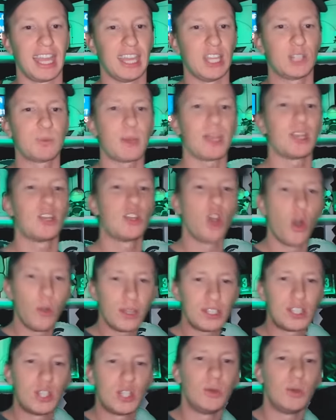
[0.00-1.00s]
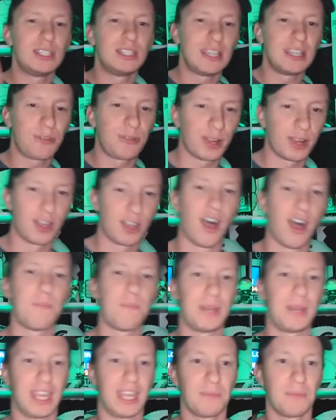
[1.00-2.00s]
It's by going to a different
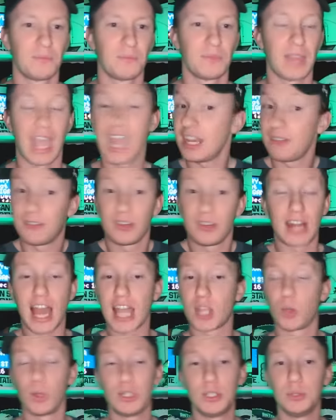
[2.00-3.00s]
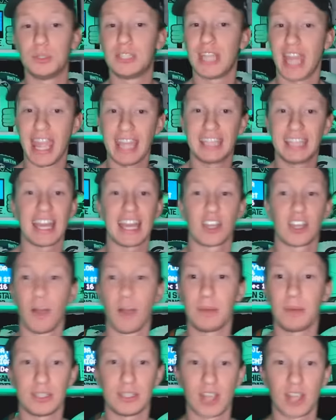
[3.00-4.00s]
company. And if you're not going to take that
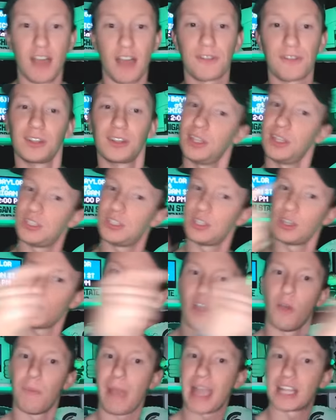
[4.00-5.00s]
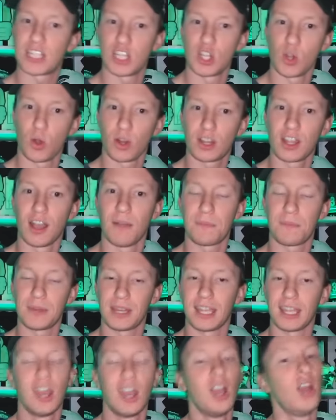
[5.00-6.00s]
company's offer, at least you can go back to your
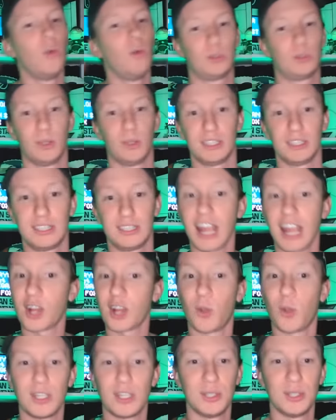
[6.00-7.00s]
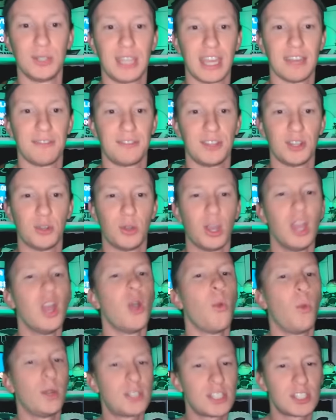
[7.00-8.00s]
company with what they're going to give you,
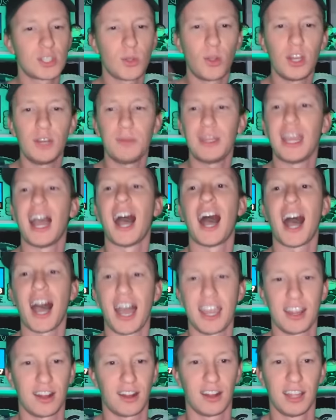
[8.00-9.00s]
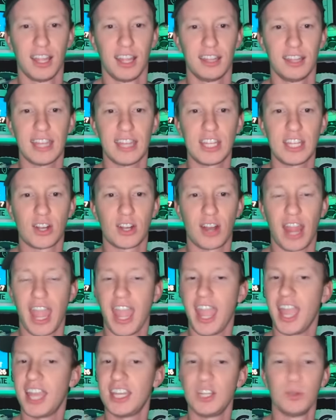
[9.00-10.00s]
which is going to be higher than your
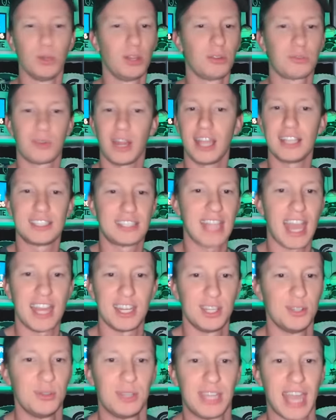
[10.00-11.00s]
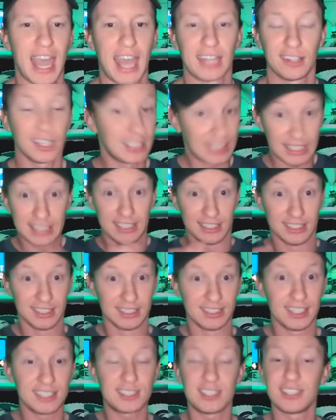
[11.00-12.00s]
annual raise that you get. Like th-
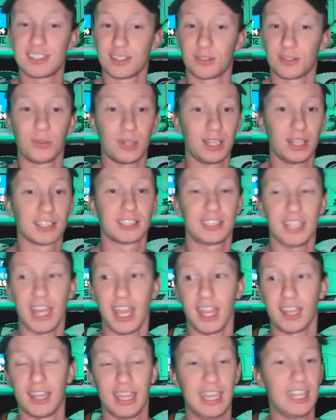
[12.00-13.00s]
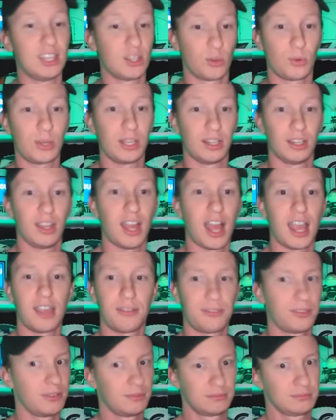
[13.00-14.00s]
this is a real thing in the real
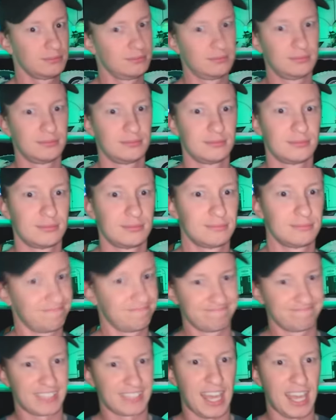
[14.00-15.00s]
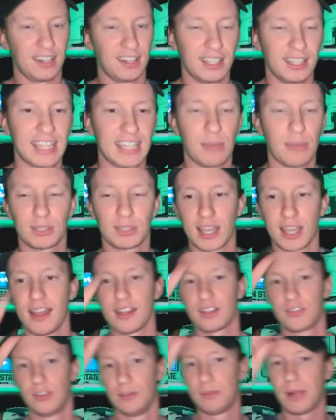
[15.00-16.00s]
life. Kind of like that with
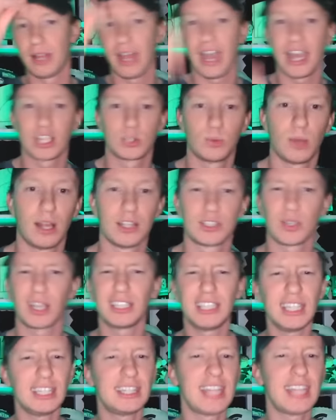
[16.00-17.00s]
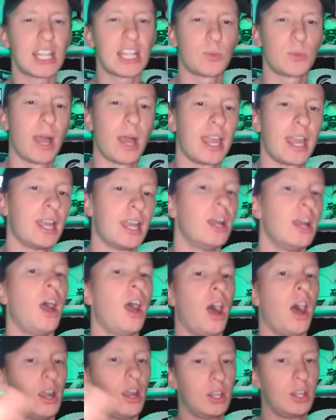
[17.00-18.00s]
college football as well. So I think that's why
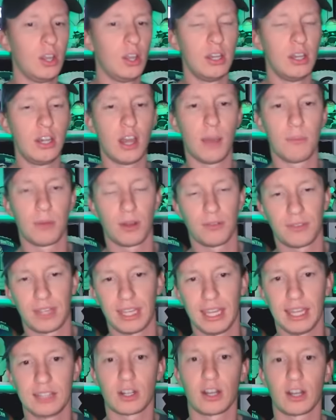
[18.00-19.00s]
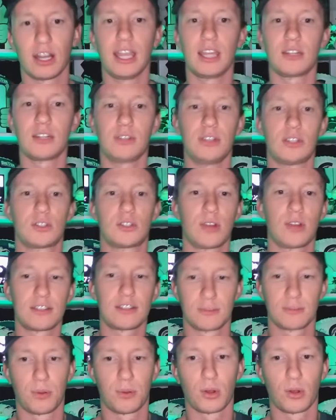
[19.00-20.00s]
a good number of kids are entering the
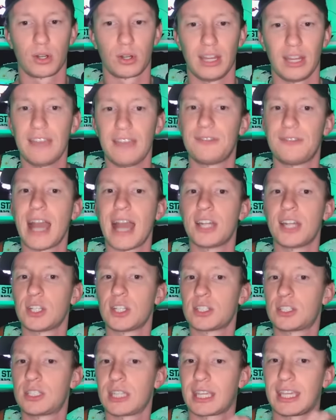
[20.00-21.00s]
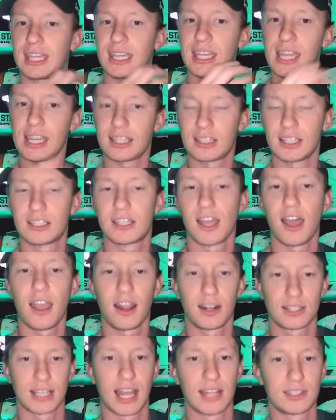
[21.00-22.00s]
transfer portal, if not just to kick the
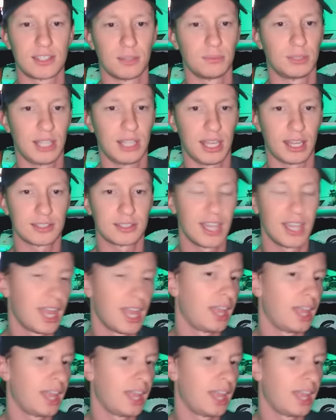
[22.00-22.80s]
tires on some things.